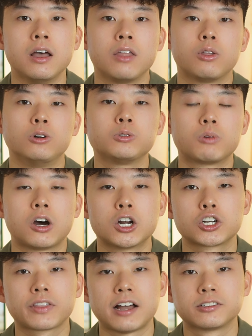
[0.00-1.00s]
those
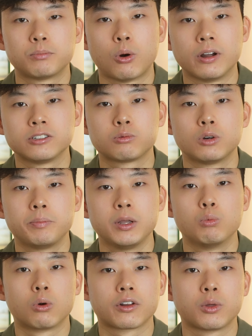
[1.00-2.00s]
100,000 points would be
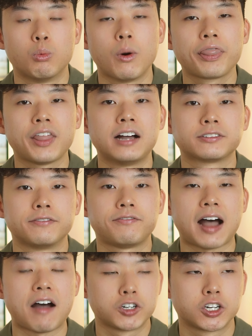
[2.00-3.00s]
worth
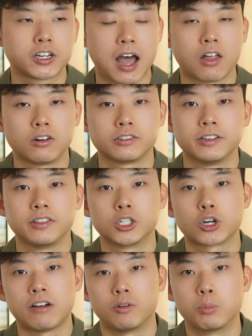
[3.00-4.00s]
$1,500 in the
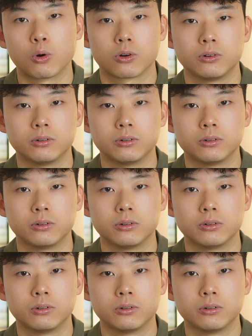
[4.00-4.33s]
travel portal.